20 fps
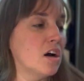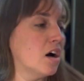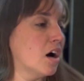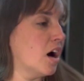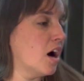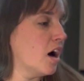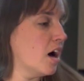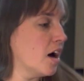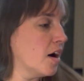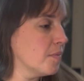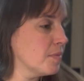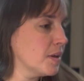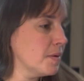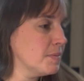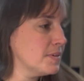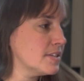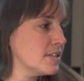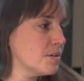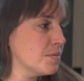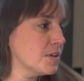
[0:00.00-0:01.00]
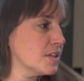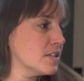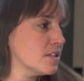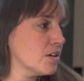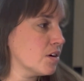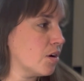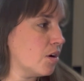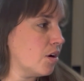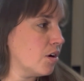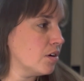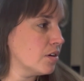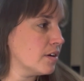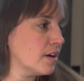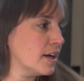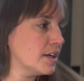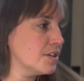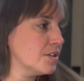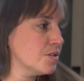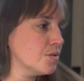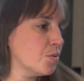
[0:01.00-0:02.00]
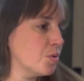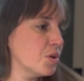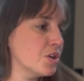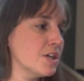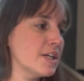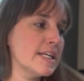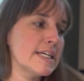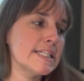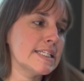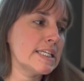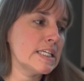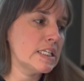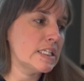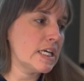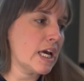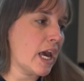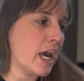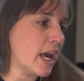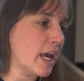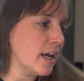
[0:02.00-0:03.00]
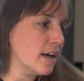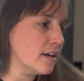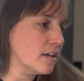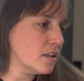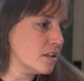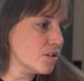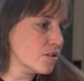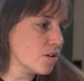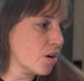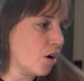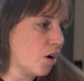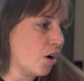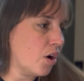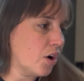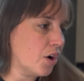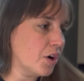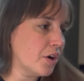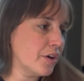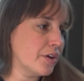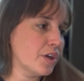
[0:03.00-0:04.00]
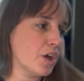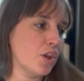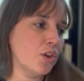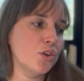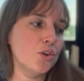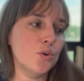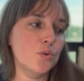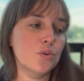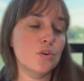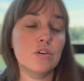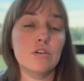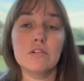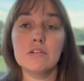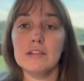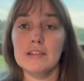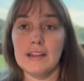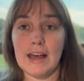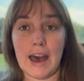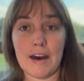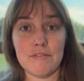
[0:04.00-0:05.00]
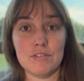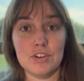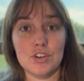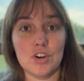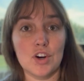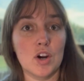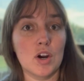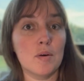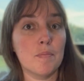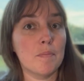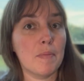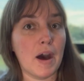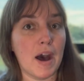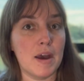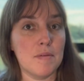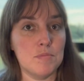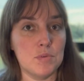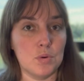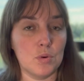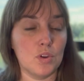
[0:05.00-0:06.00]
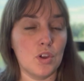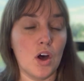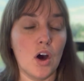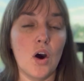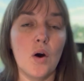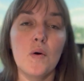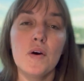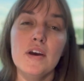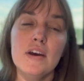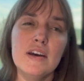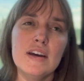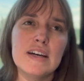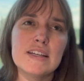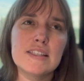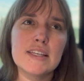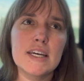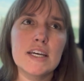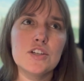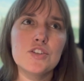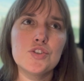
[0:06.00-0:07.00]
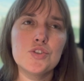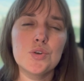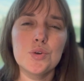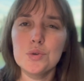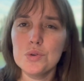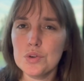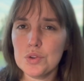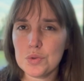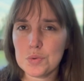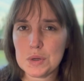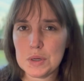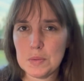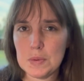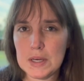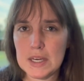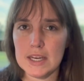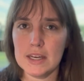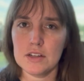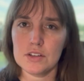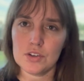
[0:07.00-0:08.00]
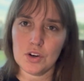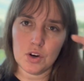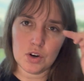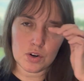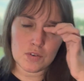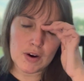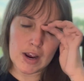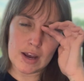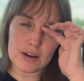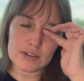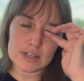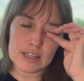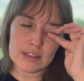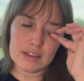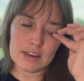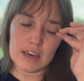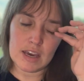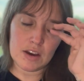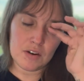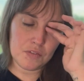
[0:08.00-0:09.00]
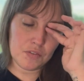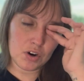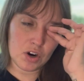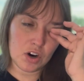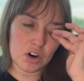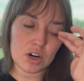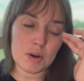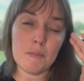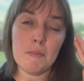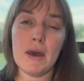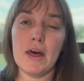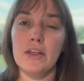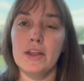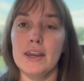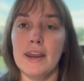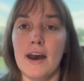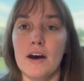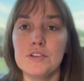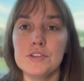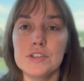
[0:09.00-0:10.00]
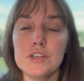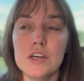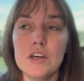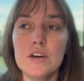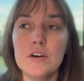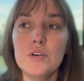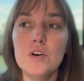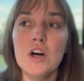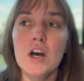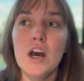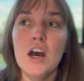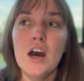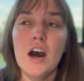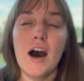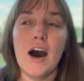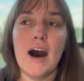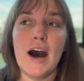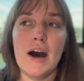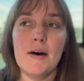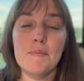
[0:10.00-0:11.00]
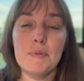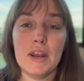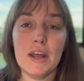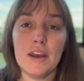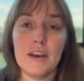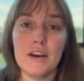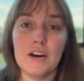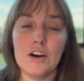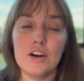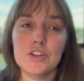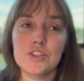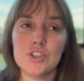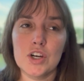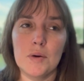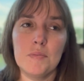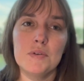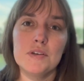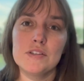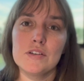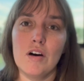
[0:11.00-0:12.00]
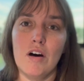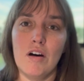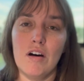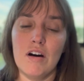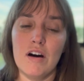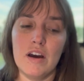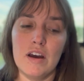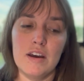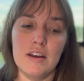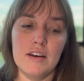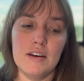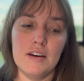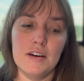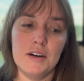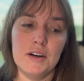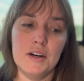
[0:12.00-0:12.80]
let me see, what is it called? I just ordered it today. It is called Lunar Lavender by Moonglow. It's like a 2 to 3 week turnaround, I think, for her to mail it out to you. But her shop was on